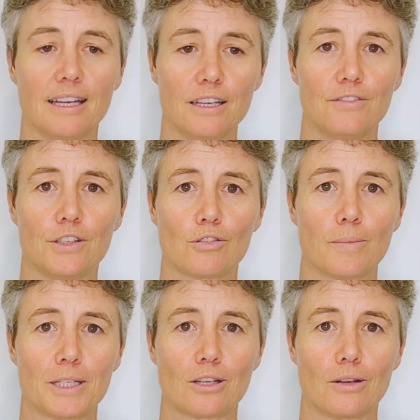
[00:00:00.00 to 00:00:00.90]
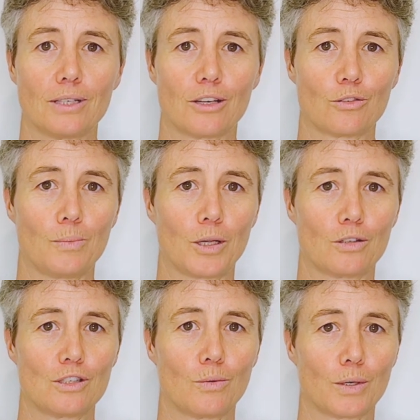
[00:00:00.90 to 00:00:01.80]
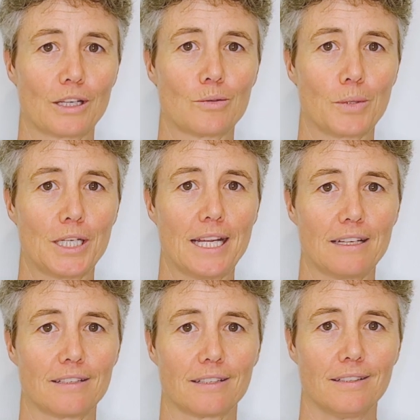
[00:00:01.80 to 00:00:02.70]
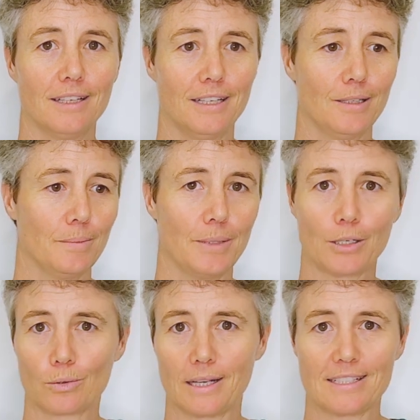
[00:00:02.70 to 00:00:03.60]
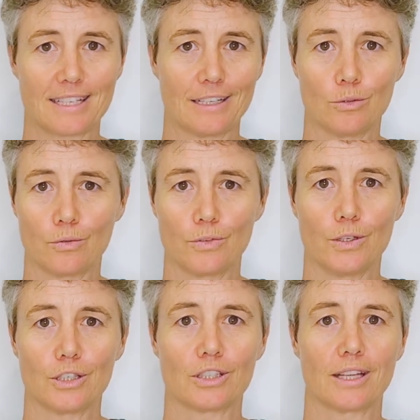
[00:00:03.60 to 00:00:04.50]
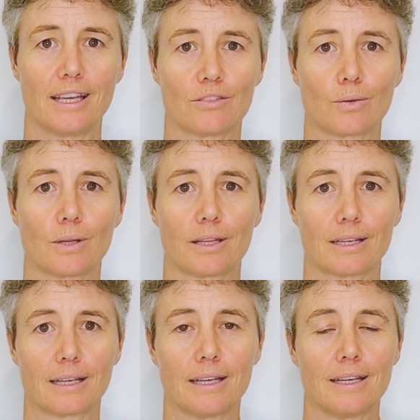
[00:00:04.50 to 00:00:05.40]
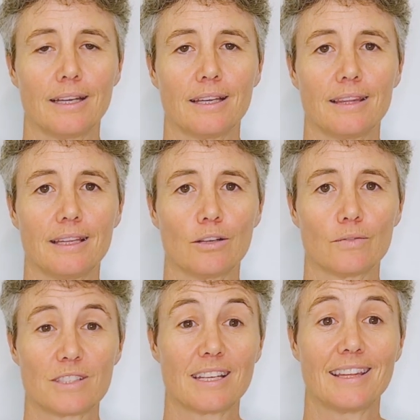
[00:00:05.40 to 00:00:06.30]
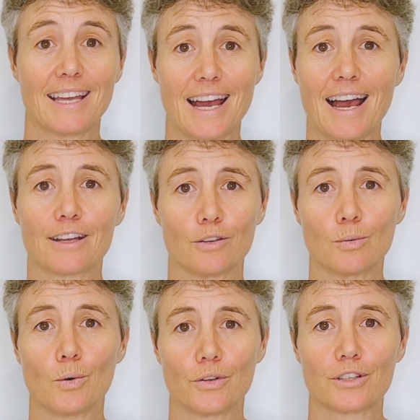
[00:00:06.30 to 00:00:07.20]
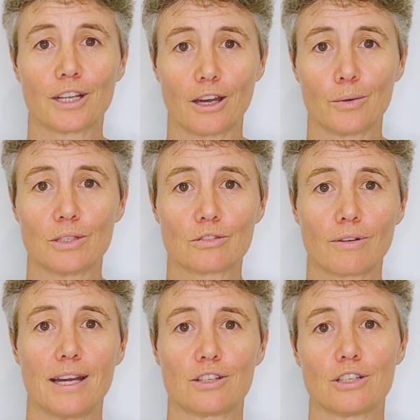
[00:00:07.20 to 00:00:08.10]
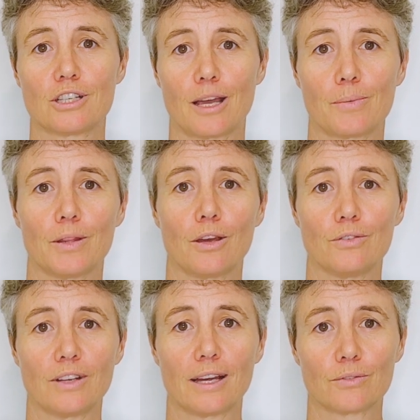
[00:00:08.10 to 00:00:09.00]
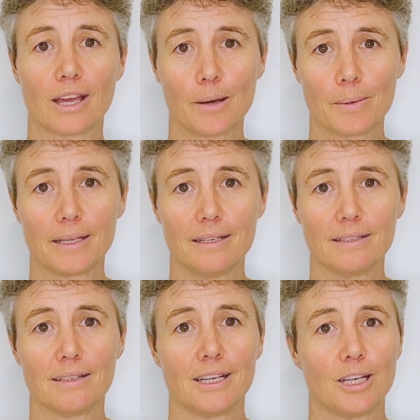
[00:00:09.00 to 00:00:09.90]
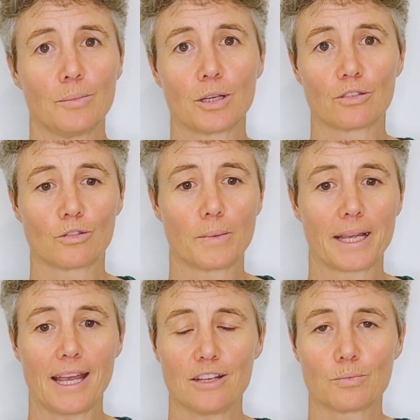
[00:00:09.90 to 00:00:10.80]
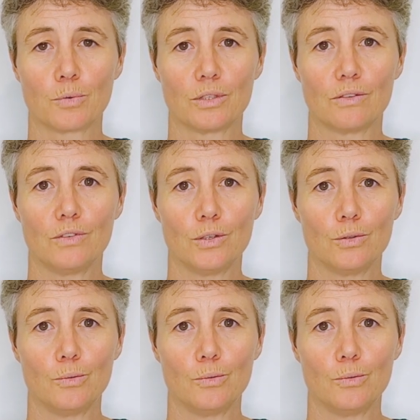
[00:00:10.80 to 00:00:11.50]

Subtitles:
If you're trimming toenails because you're wanting to protect elderly skin or furniture, that sort of thing, then obviously they are going to want to go and scratch and sharpen those nails up again, because from a cat's point of view,